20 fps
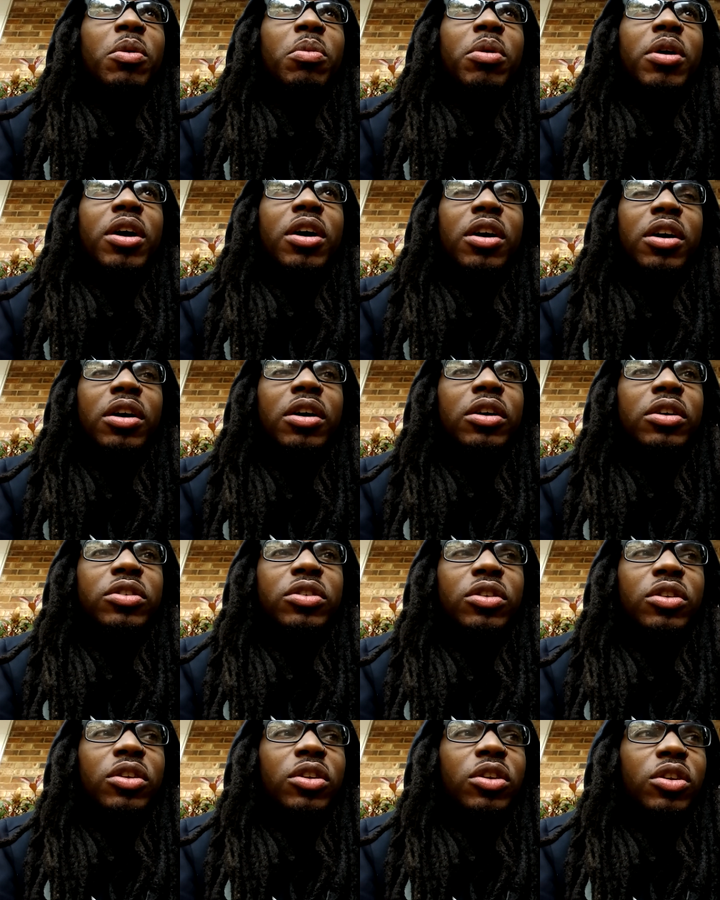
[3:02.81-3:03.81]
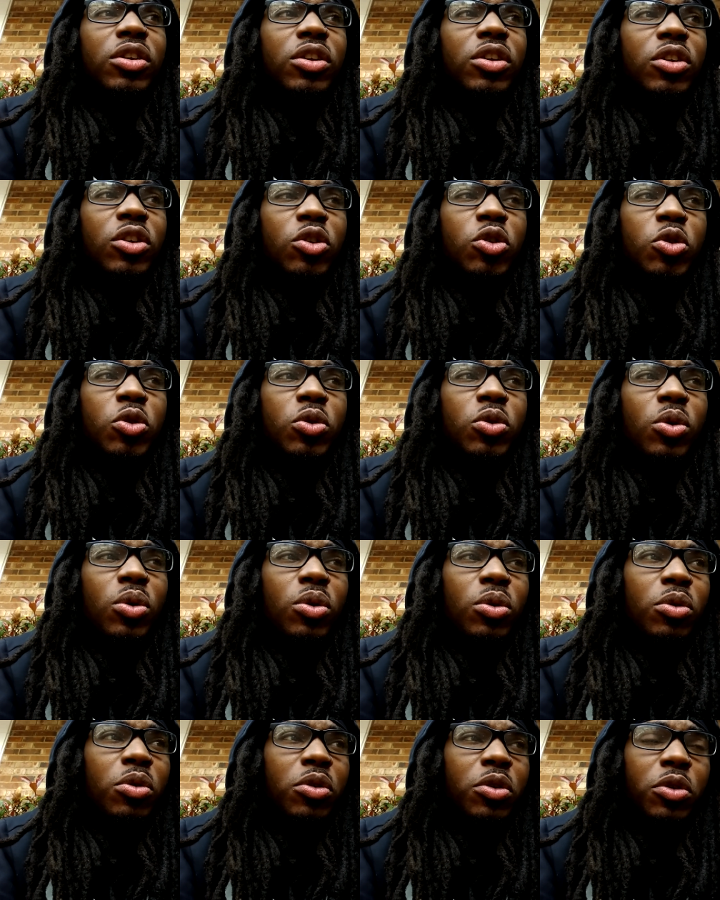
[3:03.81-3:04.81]
because you
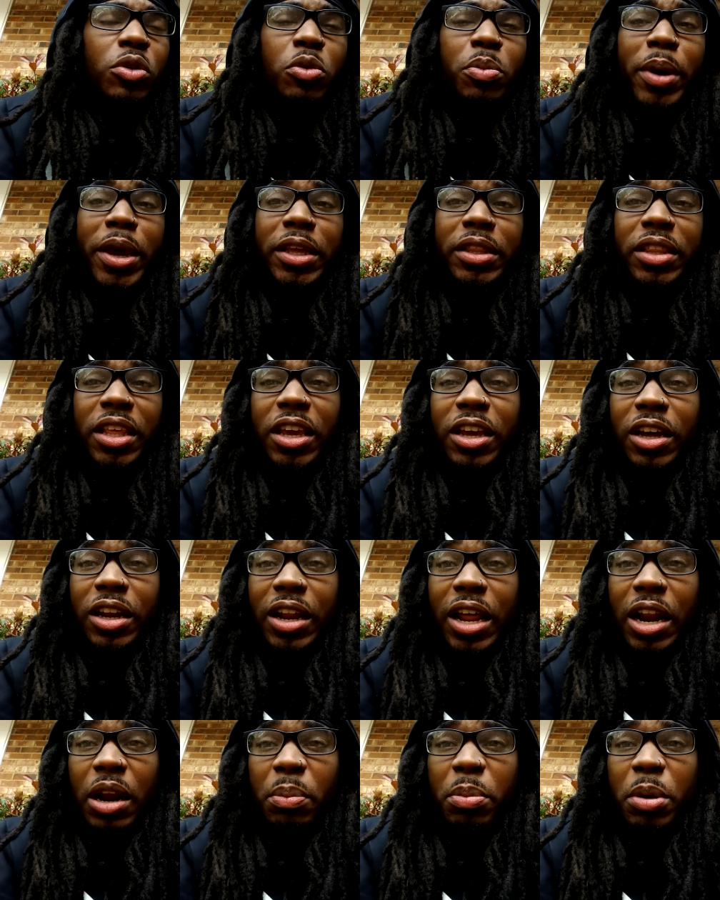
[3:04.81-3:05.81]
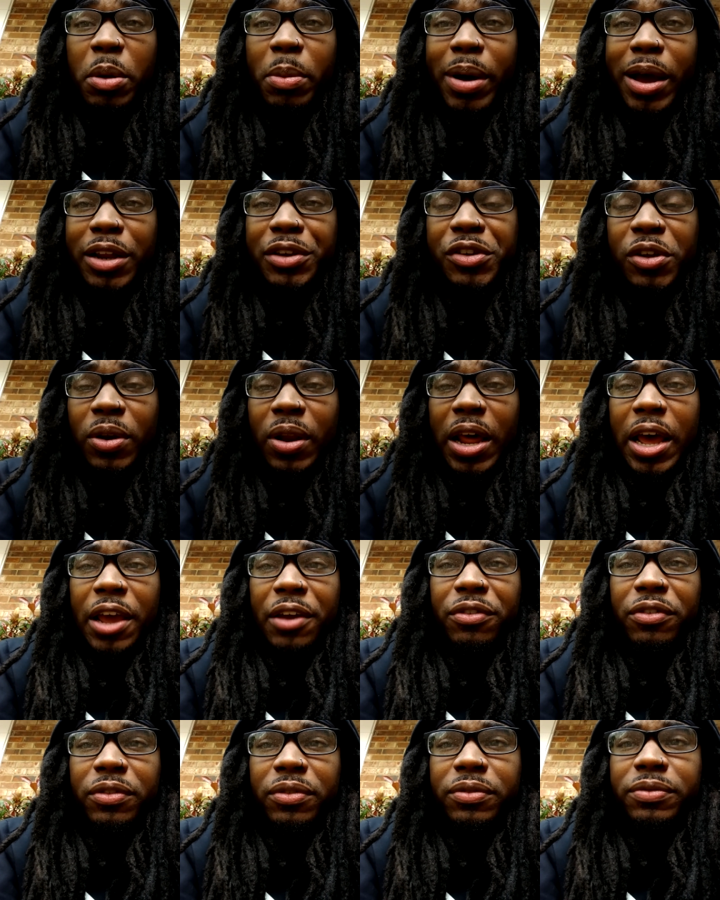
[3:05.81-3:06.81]
you may think a lot of people out your
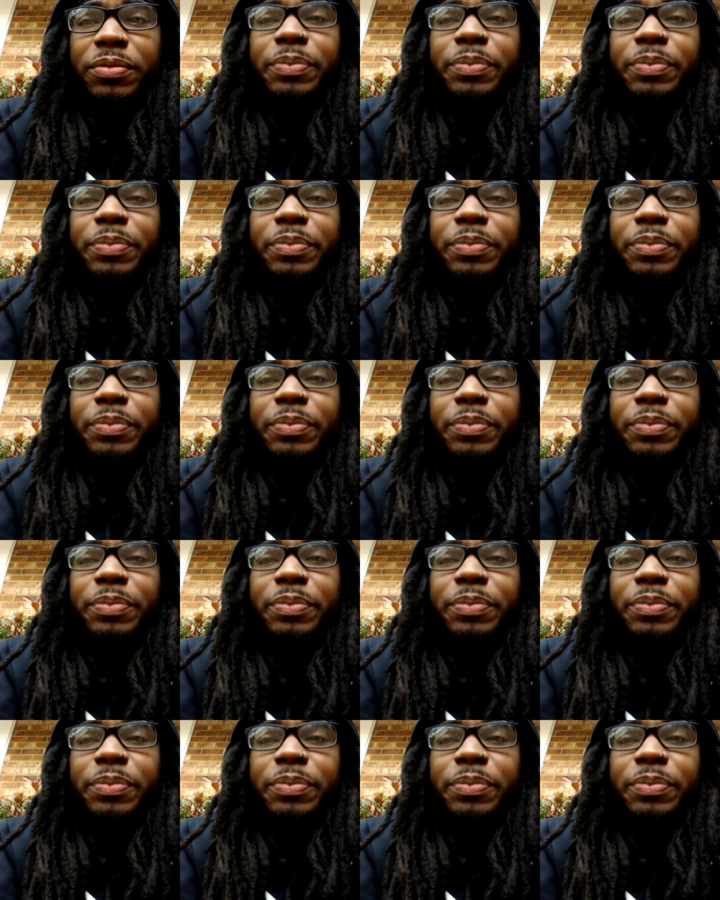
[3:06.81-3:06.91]
life,